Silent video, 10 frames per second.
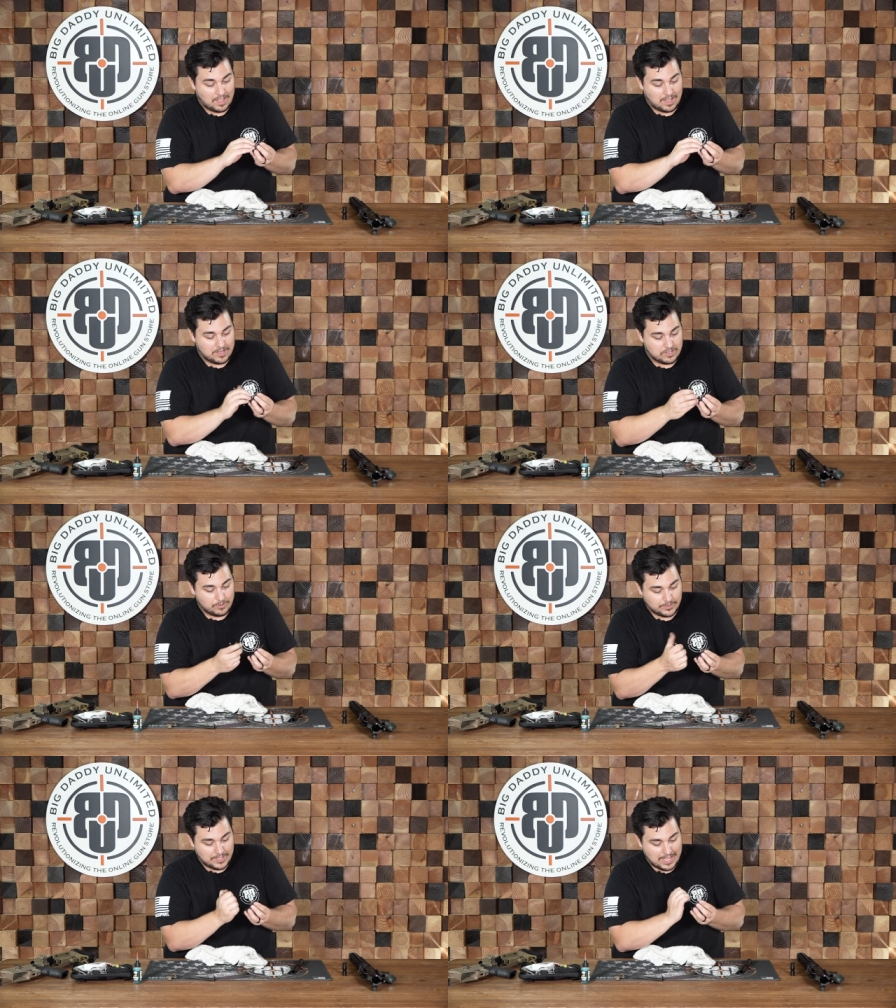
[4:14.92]
and
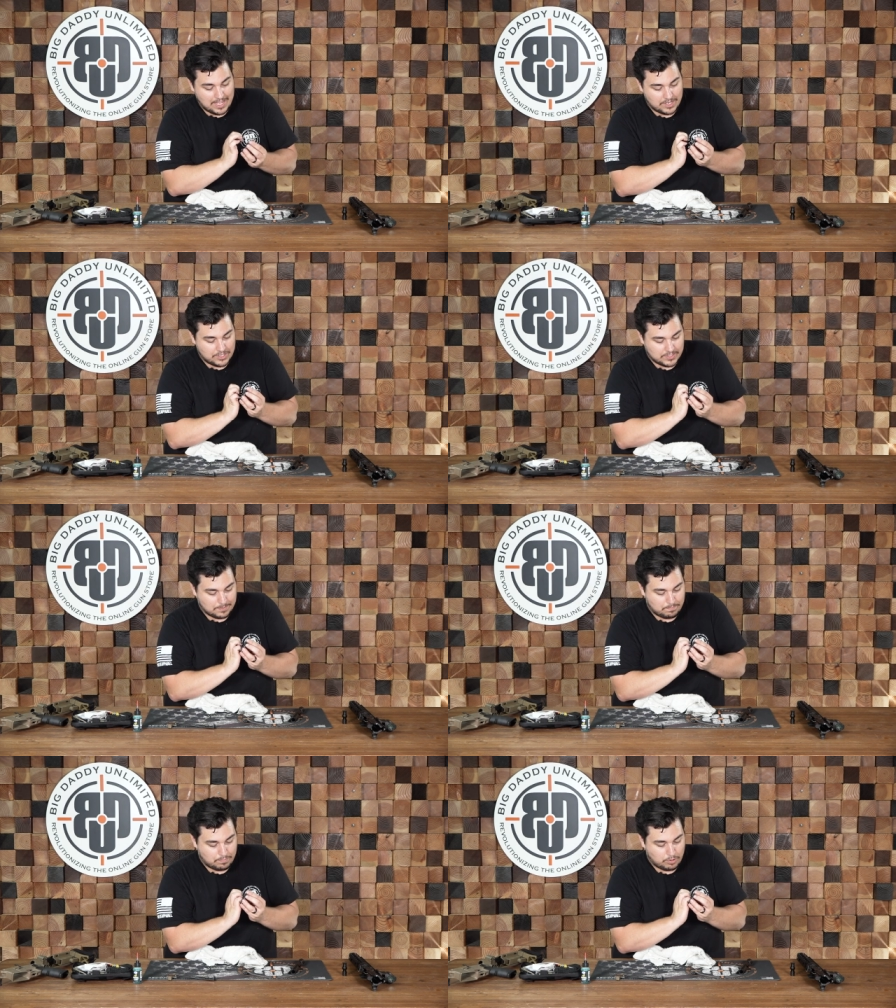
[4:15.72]
use that just
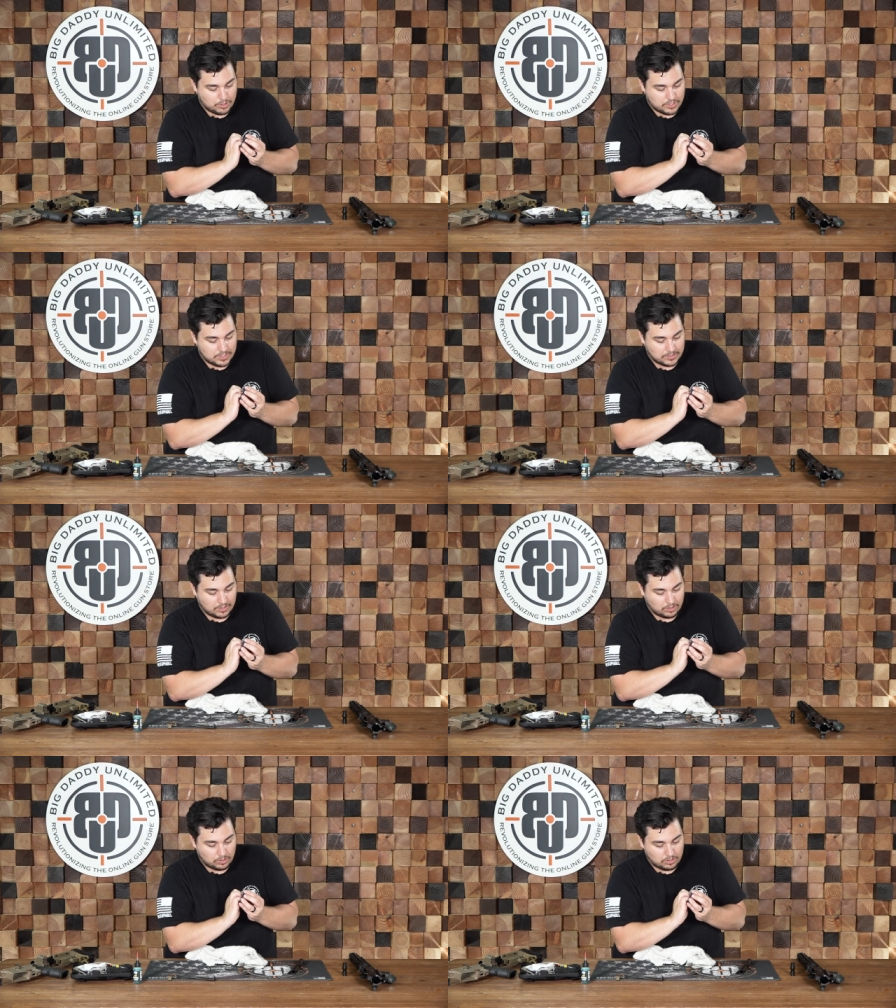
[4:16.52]
to push this
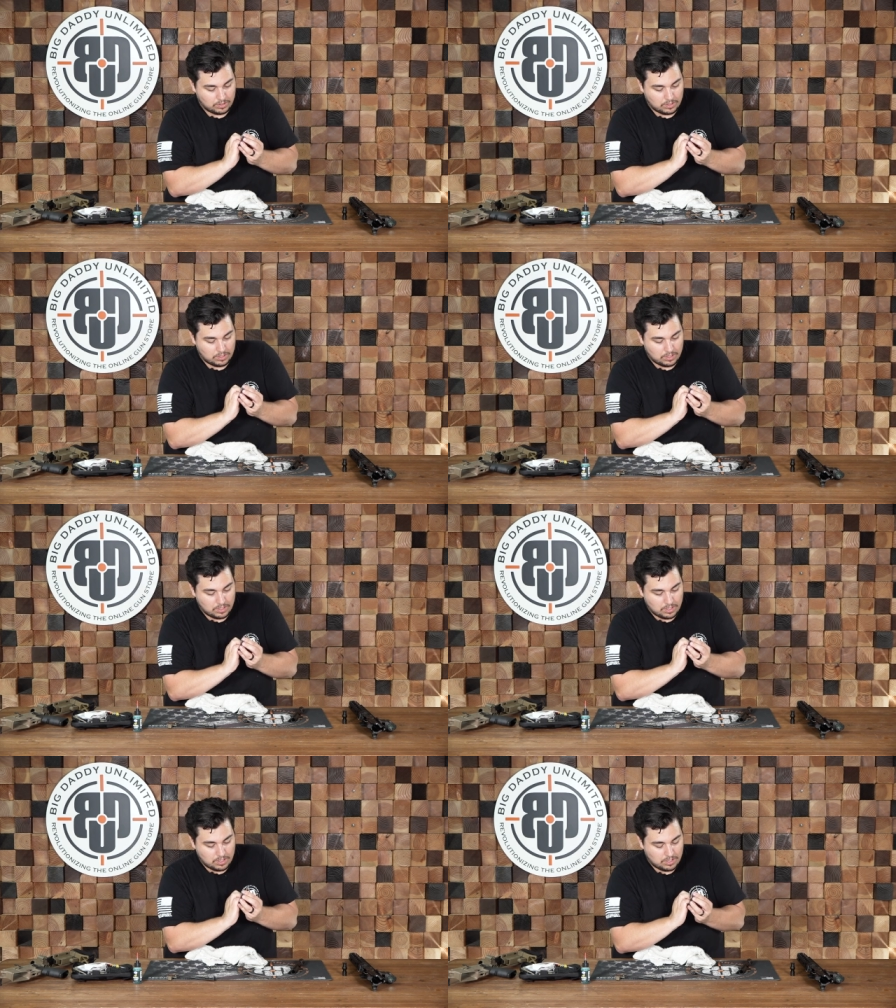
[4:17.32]
little
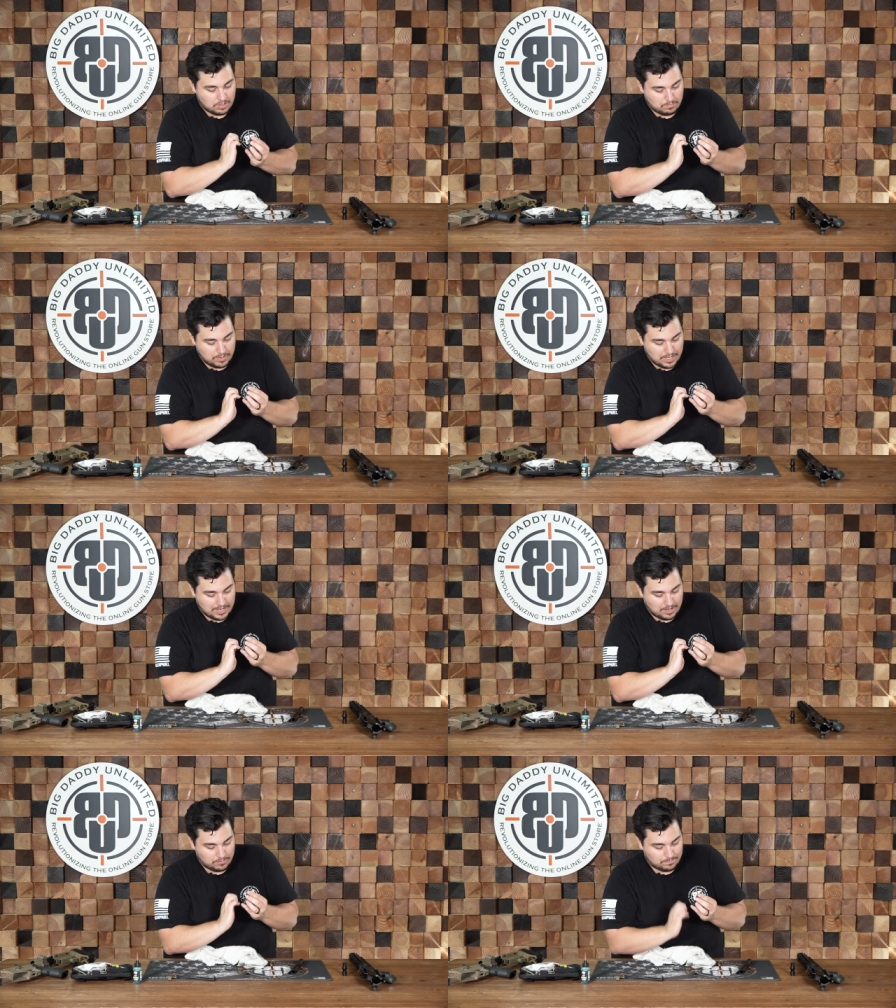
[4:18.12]
pin
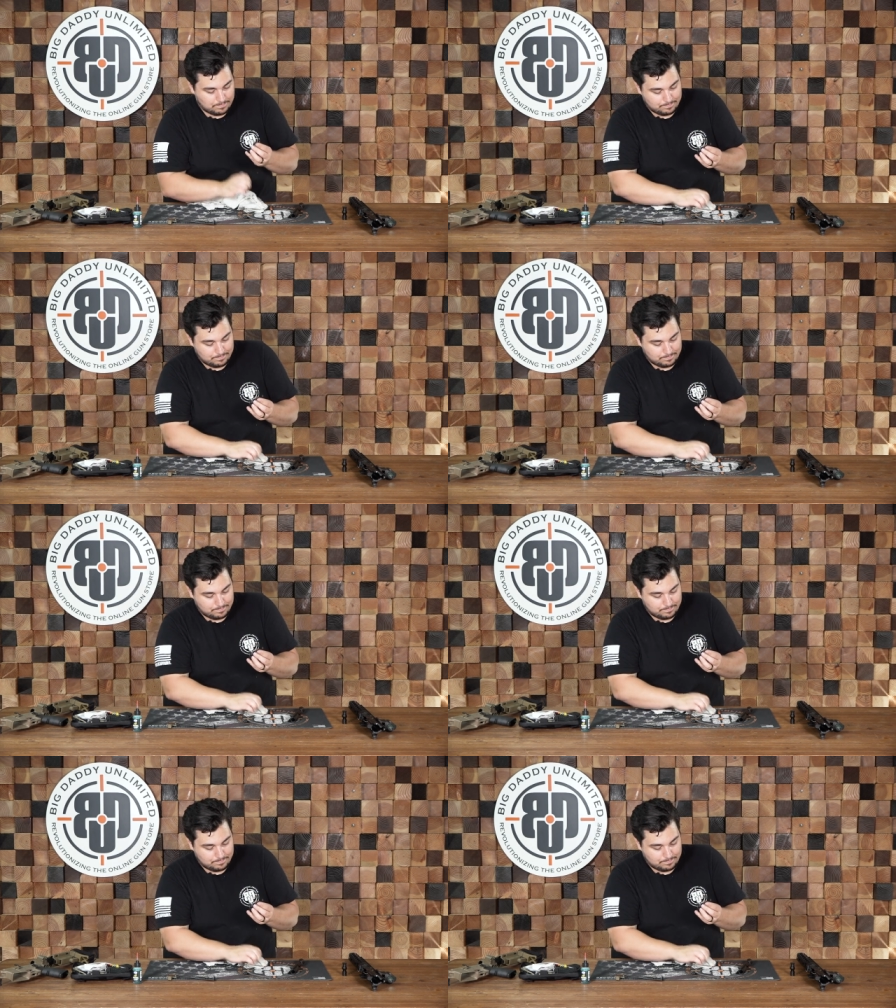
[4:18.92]
out.